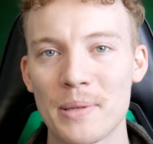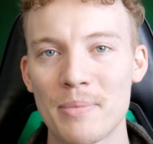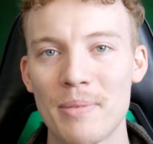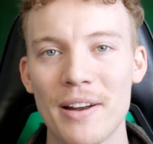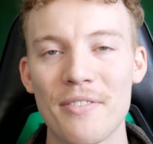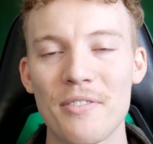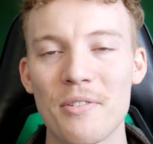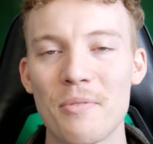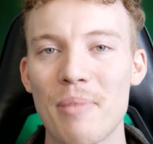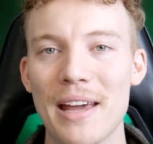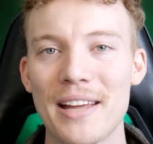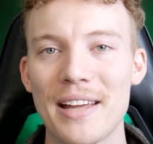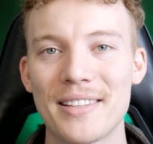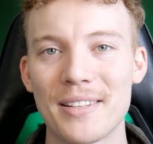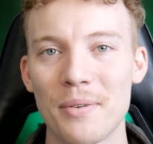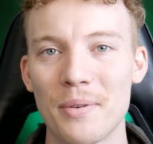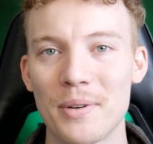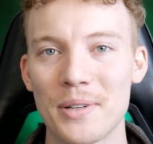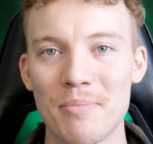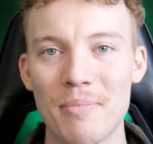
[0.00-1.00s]
Might even paid
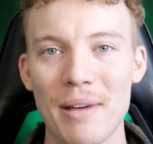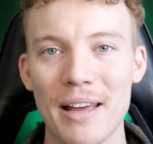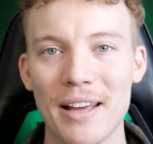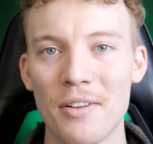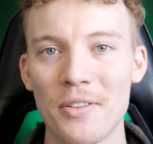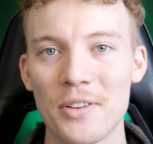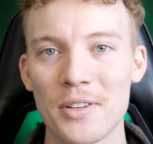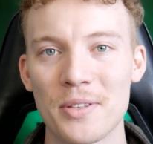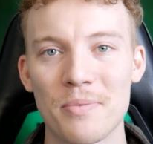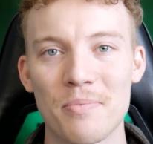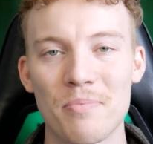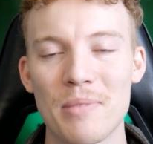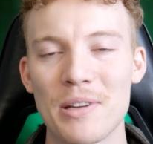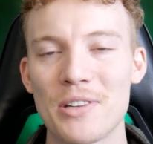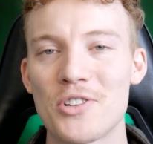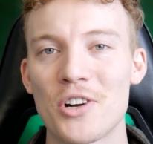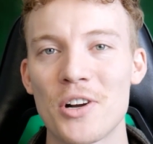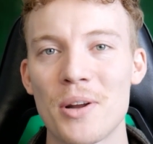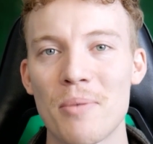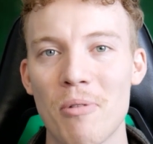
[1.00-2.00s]
someone to make all these
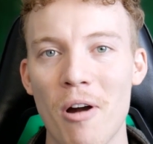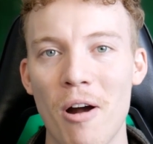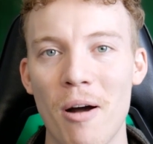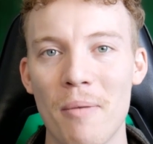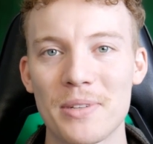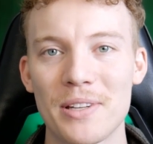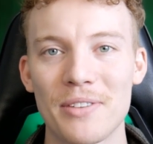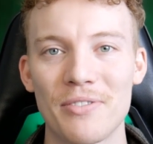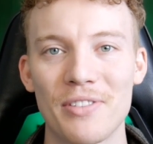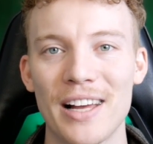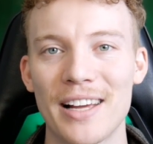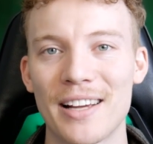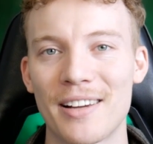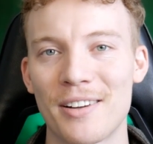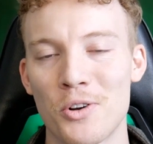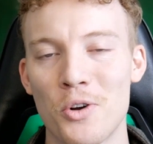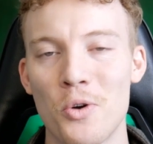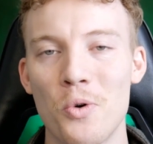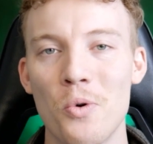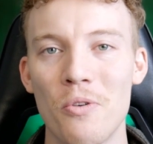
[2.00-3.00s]
mid-journey prompts of like
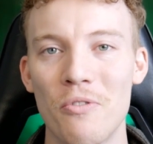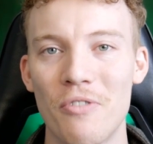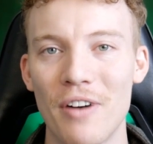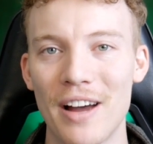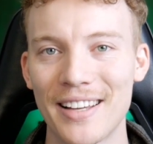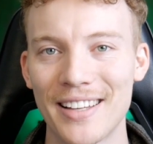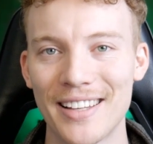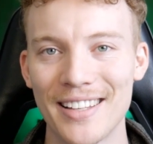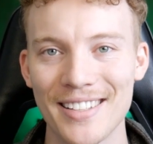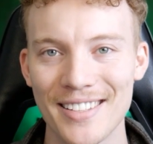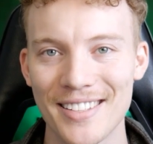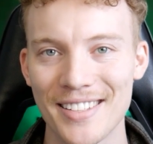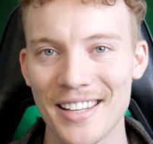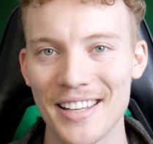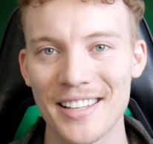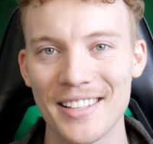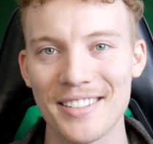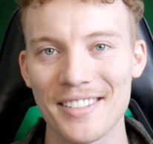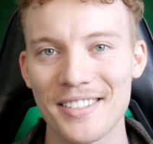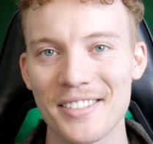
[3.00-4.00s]
cool Viking
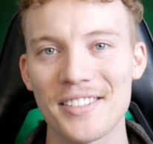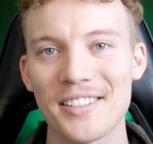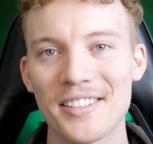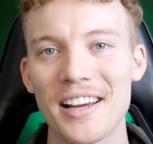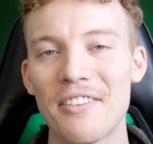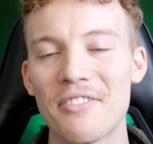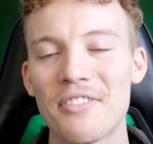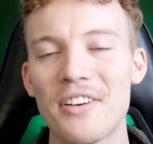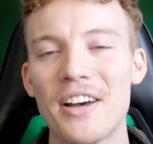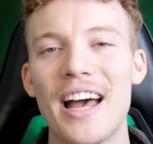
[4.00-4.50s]
scenes and stuff.